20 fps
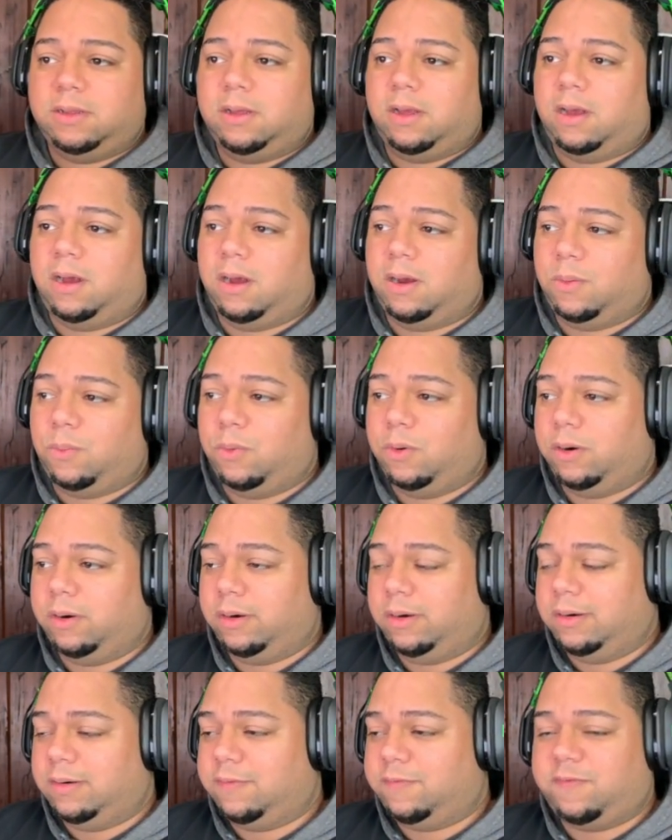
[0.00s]

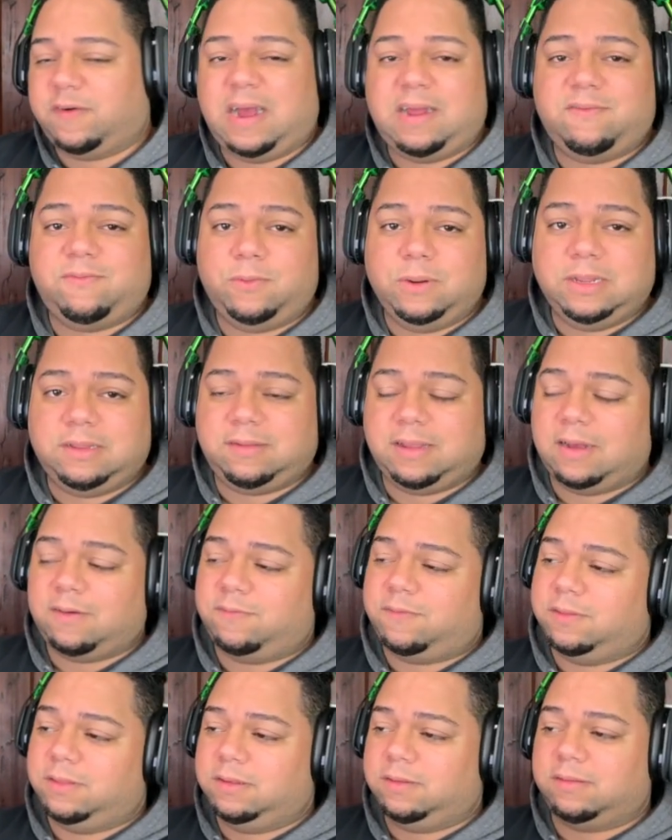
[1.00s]
we're 5 weeks out
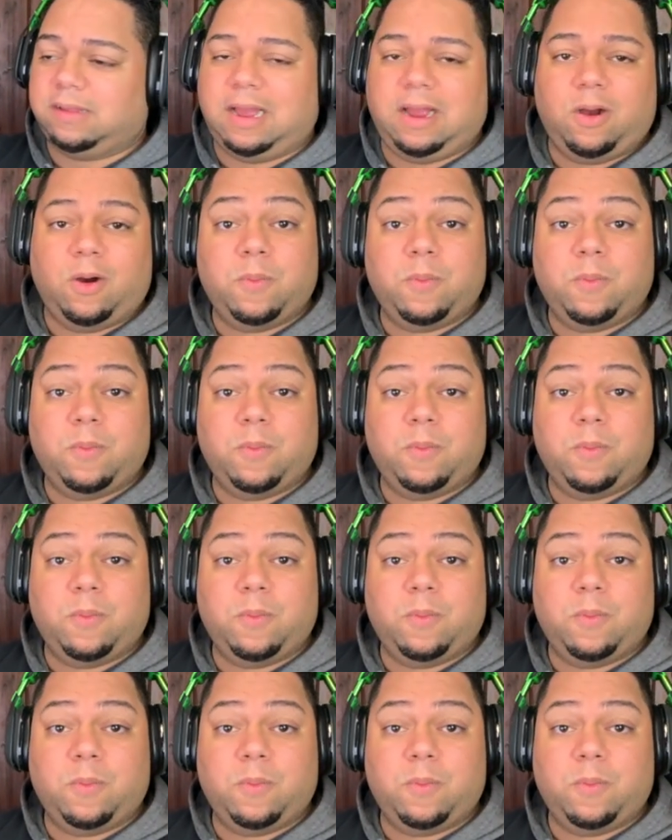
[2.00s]
for this. I hope